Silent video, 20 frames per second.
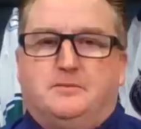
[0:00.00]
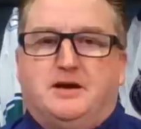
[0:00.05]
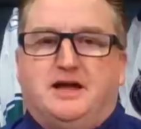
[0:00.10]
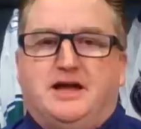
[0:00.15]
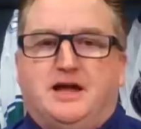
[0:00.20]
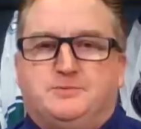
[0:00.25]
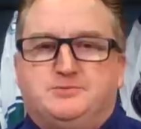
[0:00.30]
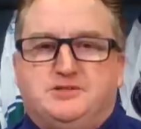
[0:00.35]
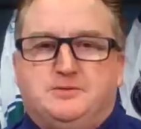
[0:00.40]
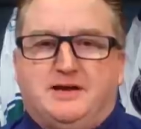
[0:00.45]
a
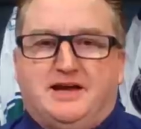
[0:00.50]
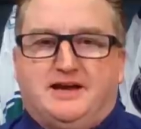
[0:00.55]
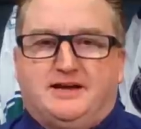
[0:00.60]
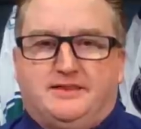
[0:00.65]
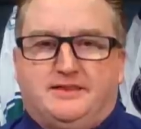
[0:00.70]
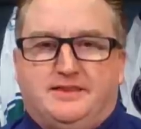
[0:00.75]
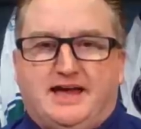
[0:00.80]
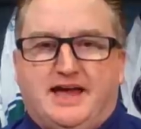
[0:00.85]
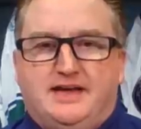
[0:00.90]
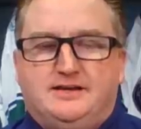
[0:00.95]
biopsy back
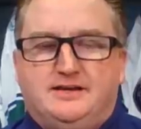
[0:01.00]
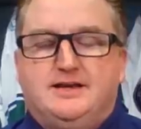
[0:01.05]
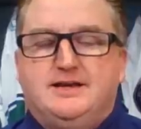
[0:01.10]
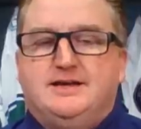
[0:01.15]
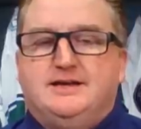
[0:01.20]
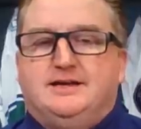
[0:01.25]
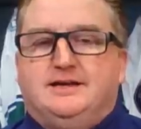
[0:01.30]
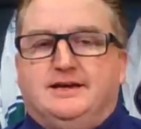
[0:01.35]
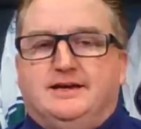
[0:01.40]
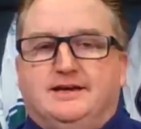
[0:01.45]
of that,
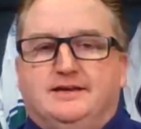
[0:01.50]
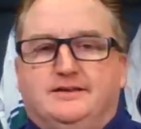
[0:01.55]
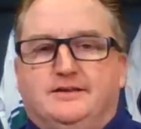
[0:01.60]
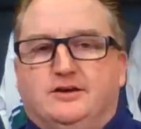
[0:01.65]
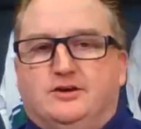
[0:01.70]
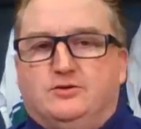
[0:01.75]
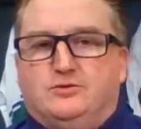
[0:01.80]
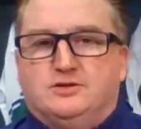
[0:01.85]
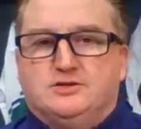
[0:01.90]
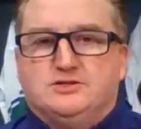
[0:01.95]
and
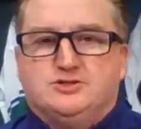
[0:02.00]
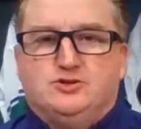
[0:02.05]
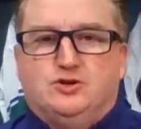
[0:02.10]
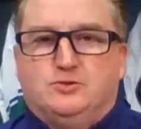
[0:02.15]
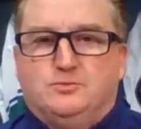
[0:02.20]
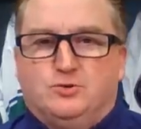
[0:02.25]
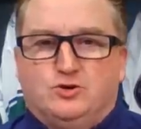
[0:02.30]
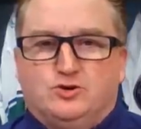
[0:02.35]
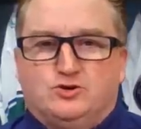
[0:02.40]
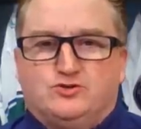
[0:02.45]
there was
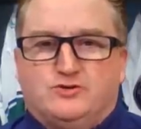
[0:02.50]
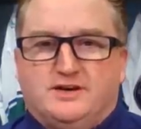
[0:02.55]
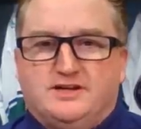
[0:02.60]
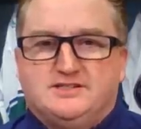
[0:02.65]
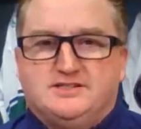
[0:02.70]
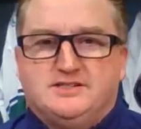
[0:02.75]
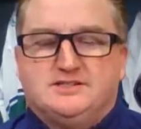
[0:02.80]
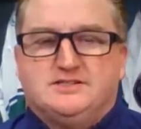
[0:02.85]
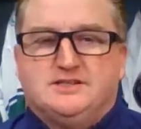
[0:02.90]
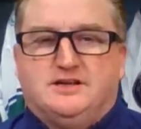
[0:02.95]
no more
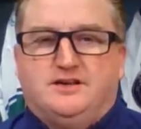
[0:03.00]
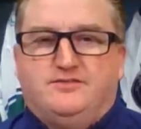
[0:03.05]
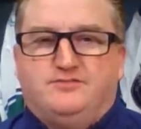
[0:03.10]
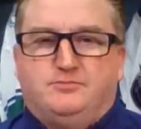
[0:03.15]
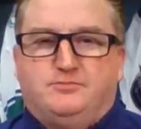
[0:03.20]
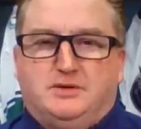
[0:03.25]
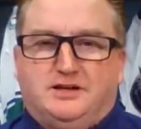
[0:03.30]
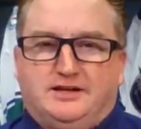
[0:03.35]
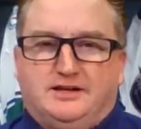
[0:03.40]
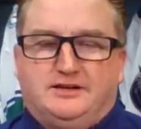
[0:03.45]
traces
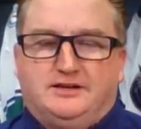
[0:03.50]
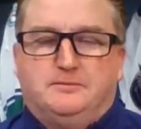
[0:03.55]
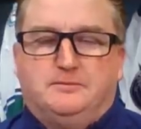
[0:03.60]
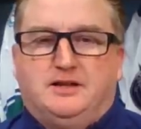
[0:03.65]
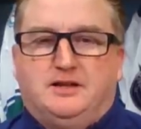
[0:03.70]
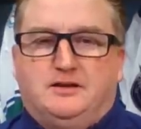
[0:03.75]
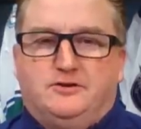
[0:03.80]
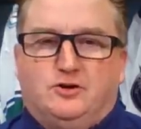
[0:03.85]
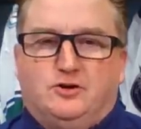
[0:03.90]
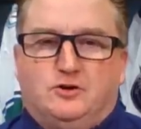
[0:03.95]
of malignant
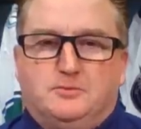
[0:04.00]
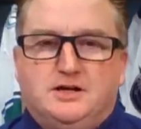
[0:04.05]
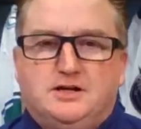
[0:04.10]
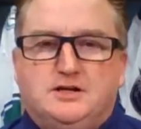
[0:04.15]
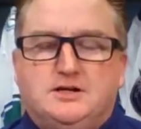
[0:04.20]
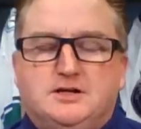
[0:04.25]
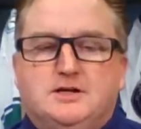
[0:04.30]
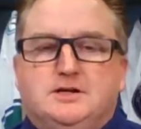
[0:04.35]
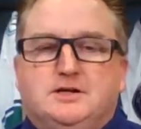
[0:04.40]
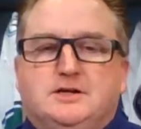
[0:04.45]

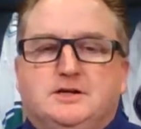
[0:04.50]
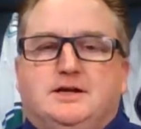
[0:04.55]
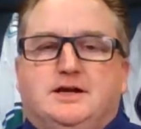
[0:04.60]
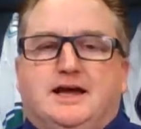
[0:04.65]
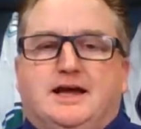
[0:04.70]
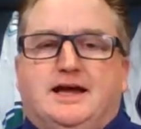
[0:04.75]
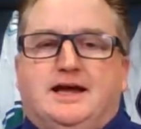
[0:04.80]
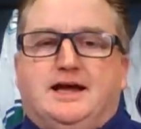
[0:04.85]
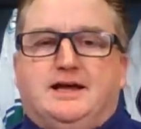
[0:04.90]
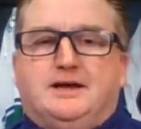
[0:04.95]
melanoma.
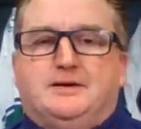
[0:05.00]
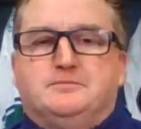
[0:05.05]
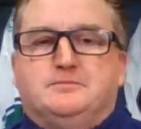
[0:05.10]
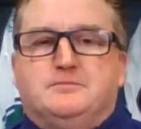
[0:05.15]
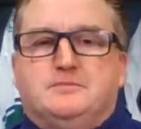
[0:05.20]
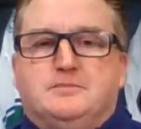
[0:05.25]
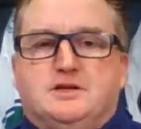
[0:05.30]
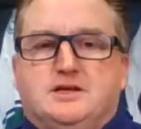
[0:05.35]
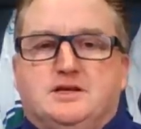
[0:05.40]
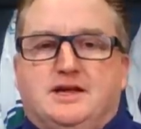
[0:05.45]

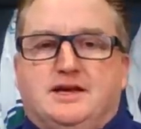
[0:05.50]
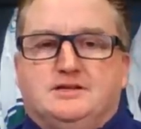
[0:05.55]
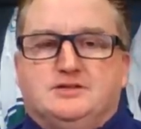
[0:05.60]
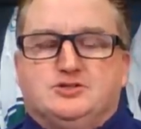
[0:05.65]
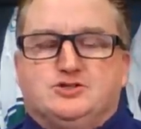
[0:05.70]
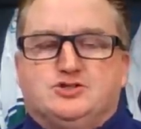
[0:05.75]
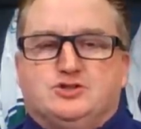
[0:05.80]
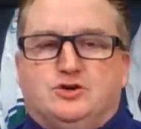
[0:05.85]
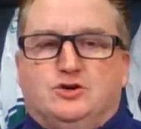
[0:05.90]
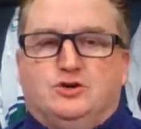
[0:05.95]

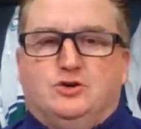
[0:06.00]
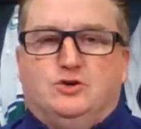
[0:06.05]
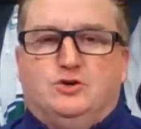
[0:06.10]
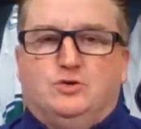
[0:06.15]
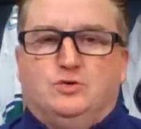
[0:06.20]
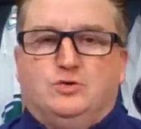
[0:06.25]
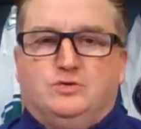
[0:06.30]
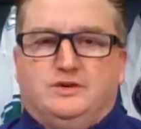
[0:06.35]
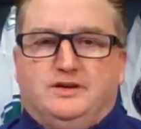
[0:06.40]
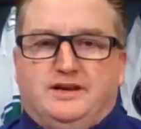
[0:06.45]
And
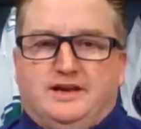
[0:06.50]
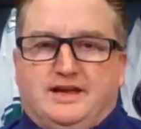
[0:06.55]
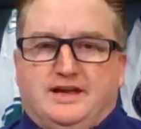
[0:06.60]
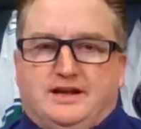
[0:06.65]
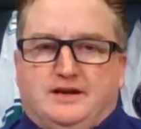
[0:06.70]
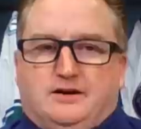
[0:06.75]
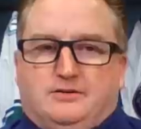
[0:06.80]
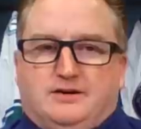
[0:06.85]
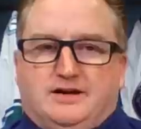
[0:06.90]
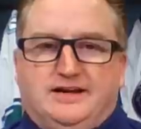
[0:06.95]
so
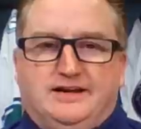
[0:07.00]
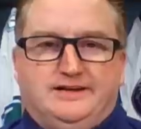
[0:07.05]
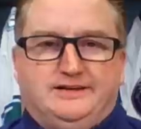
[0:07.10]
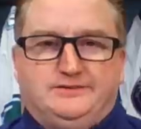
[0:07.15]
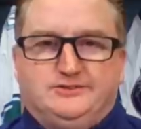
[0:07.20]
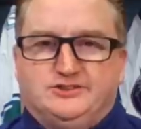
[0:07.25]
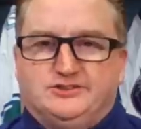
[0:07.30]
now I